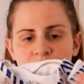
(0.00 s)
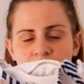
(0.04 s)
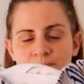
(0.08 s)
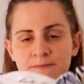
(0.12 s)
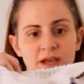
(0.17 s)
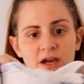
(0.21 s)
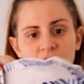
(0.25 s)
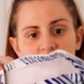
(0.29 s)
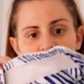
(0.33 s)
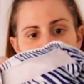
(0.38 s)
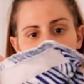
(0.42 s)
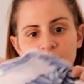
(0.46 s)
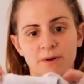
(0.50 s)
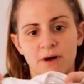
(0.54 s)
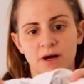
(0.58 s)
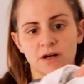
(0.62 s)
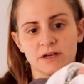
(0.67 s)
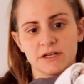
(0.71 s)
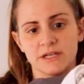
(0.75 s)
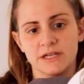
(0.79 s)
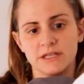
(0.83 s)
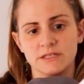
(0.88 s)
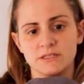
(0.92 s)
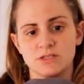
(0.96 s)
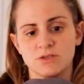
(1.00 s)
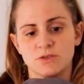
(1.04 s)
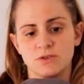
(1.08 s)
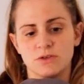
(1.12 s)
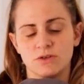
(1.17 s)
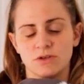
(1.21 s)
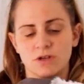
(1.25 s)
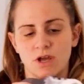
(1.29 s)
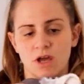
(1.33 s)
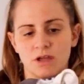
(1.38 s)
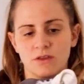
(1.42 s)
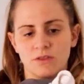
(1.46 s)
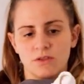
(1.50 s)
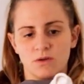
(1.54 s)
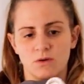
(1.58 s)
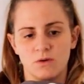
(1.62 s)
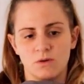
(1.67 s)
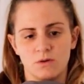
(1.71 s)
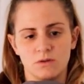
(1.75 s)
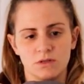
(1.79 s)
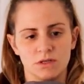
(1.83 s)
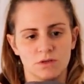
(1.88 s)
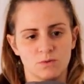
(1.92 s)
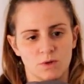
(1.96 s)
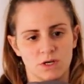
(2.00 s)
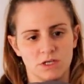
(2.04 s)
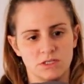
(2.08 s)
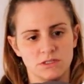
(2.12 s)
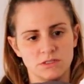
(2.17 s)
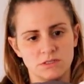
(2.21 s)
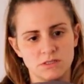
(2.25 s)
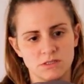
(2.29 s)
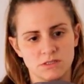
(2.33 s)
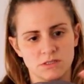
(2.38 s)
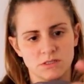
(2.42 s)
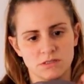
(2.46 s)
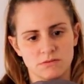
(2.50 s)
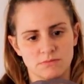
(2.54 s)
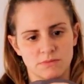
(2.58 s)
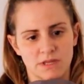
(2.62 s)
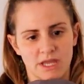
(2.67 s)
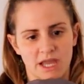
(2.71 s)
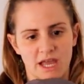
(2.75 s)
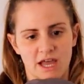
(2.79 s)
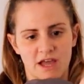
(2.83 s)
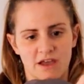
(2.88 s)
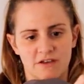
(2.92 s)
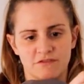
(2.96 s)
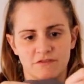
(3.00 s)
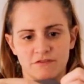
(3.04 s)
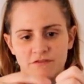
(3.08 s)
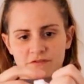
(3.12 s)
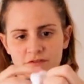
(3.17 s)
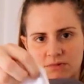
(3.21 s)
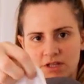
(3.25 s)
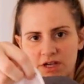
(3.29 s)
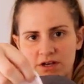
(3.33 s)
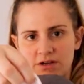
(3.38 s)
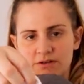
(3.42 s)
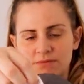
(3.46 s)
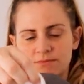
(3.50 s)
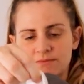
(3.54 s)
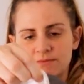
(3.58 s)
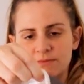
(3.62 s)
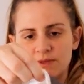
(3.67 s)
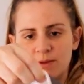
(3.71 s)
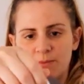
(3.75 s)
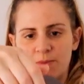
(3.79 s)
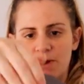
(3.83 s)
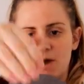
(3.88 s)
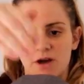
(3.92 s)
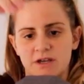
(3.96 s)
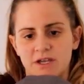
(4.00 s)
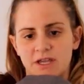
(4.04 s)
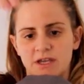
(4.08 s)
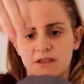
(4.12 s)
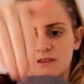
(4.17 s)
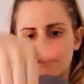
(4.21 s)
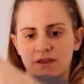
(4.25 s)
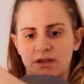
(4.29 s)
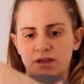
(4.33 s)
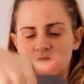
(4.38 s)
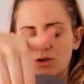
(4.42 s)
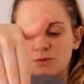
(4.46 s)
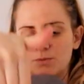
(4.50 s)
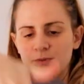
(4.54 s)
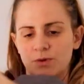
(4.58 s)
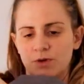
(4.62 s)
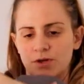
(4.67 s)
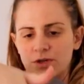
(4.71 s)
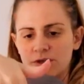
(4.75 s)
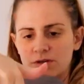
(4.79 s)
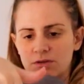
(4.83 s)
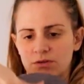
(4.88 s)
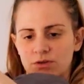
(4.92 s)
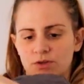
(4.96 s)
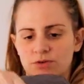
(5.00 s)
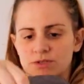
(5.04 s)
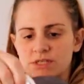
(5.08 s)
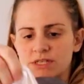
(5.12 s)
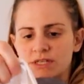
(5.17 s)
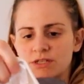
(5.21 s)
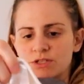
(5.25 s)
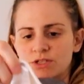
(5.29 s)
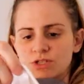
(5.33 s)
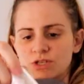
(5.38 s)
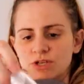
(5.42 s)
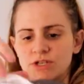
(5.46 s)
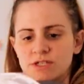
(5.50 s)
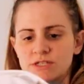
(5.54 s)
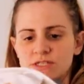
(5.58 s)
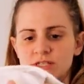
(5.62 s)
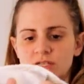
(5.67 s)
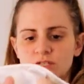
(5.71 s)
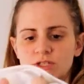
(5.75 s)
They are pockets, so they're not the all-in-ones. They have there the pocket that you put those inserts